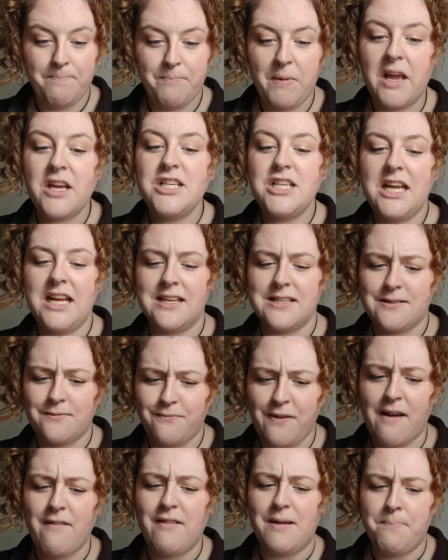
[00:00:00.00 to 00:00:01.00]
She is
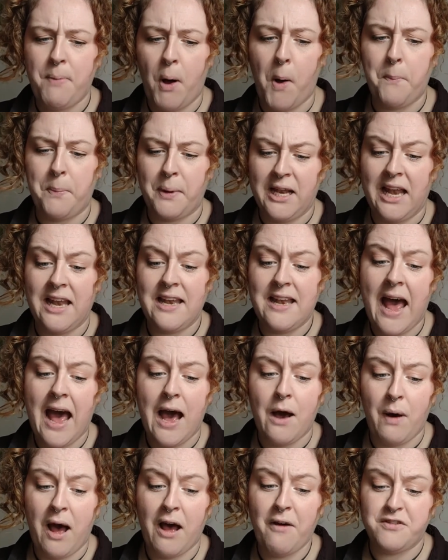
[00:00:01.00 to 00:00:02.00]
very popular
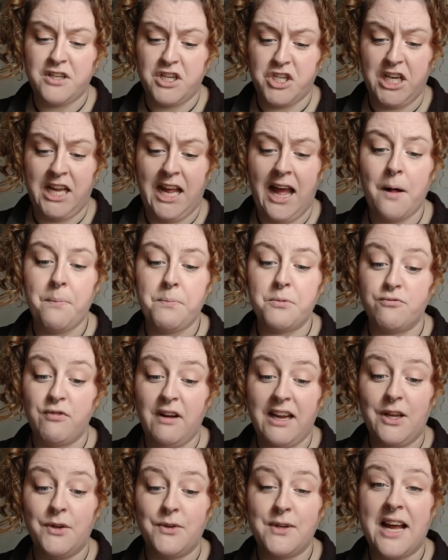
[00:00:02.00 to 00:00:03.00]
now after she helped
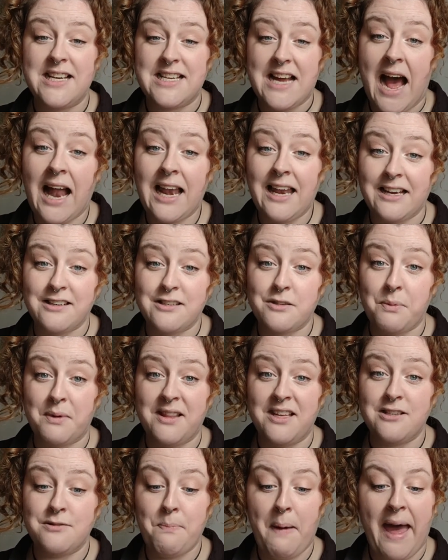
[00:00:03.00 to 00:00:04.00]
reunite Alex with
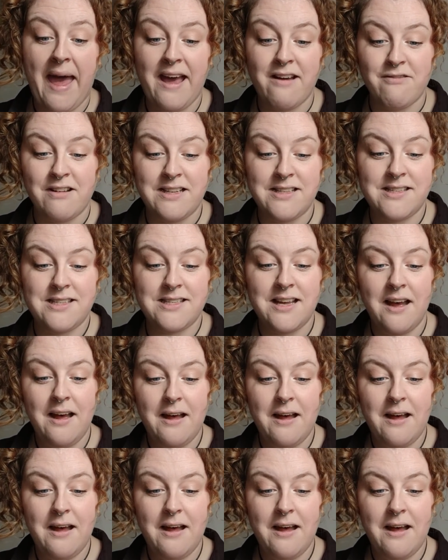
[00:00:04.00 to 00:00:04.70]
his parents.